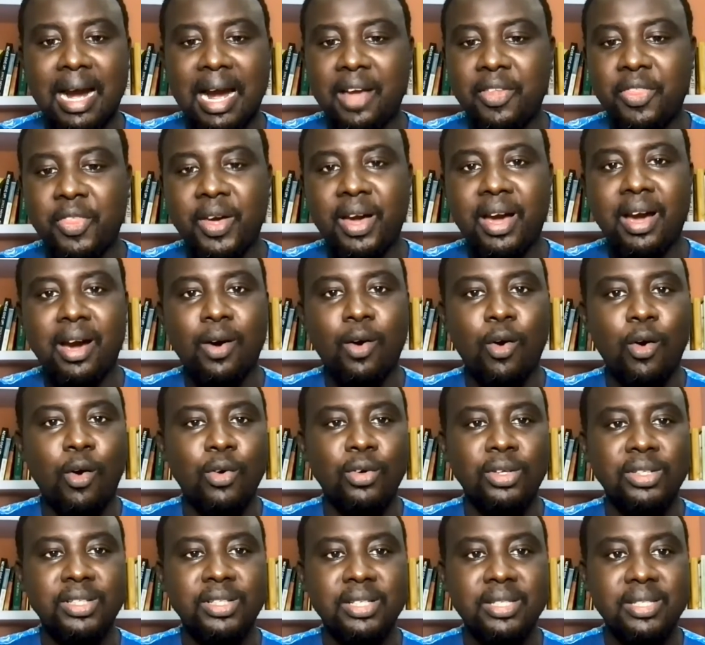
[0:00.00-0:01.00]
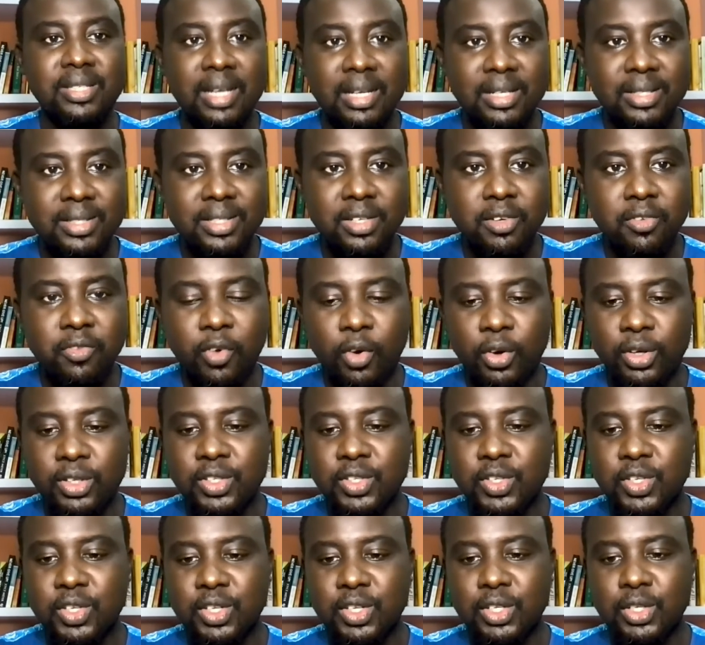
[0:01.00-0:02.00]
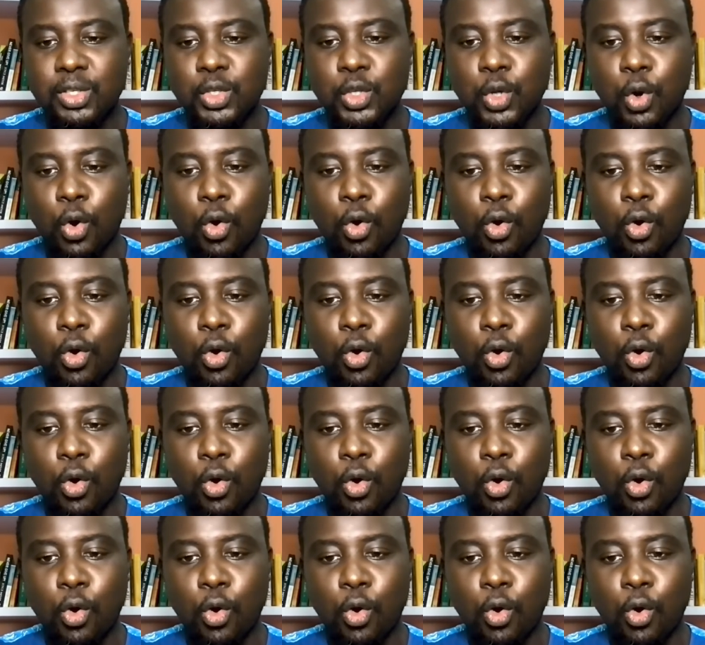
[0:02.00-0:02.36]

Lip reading: either on dissenting voices